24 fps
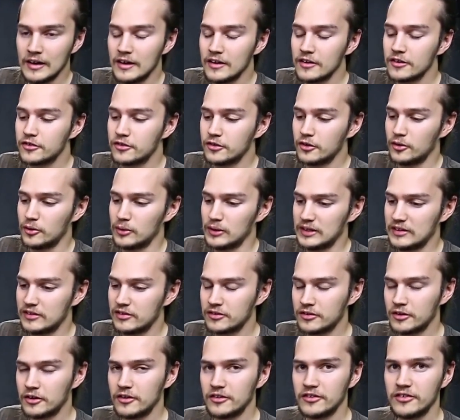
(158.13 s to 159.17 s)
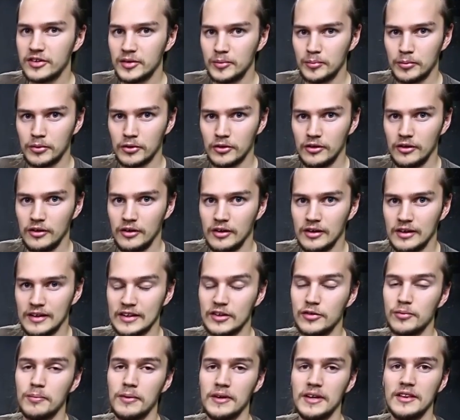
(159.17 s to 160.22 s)
So let's start simple.
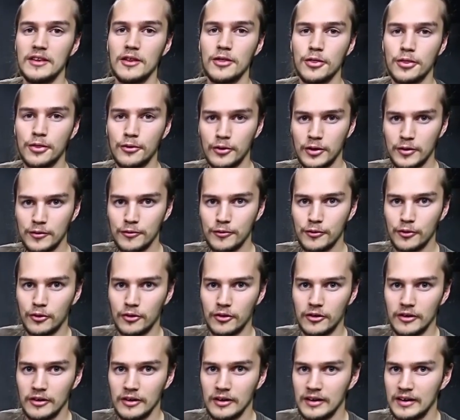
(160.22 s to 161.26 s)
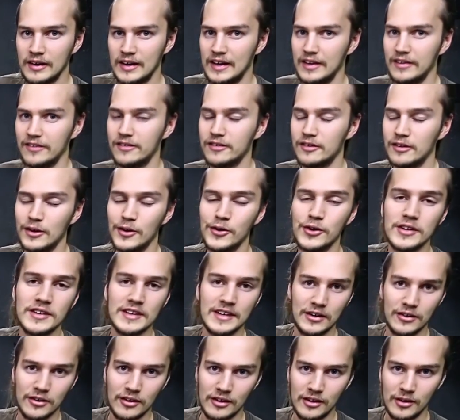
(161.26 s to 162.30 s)
Let's play the 3/4 and slow it
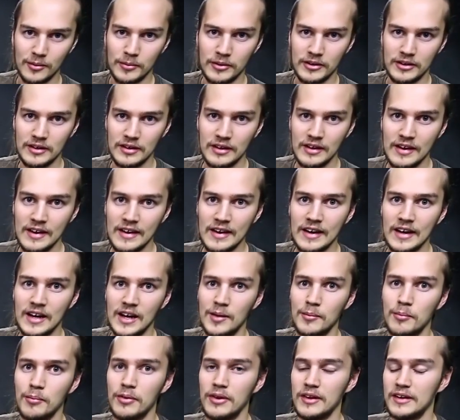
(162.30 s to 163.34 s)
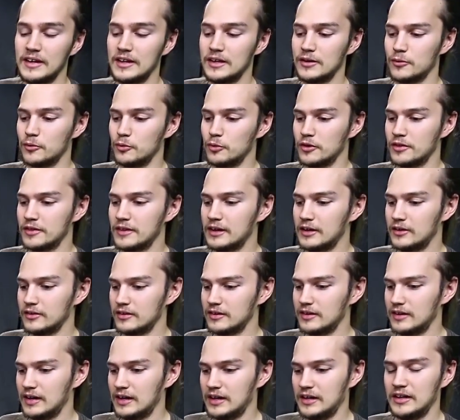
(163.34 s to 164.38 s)
down a little bit and play it without
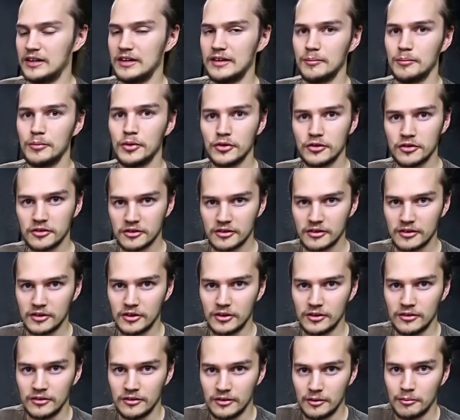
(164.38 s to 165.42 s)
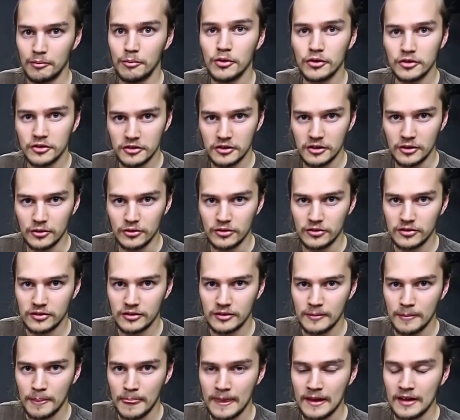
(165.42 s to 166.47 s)
any pushed notes.
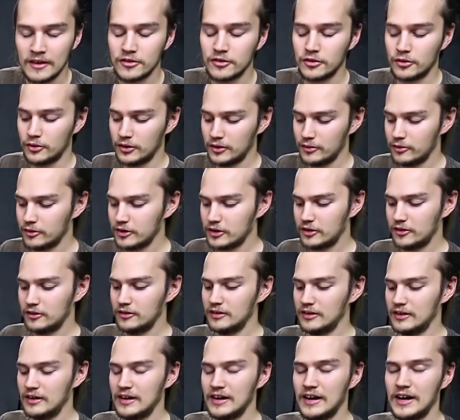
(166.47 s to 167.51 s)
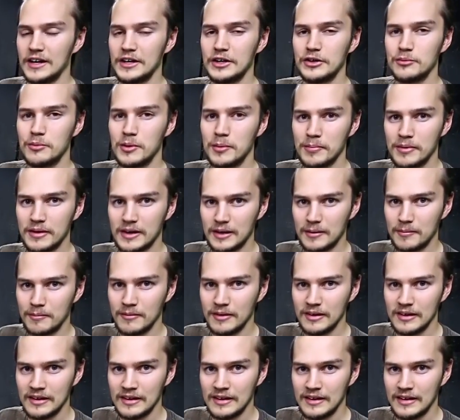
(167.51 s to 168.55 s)
So here we go, 100 BPM,
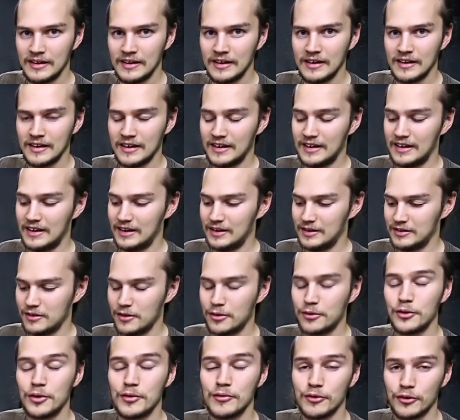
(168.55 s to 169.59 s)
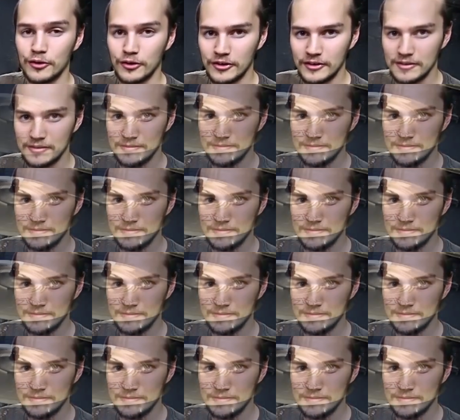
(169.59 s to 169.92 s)
3/4.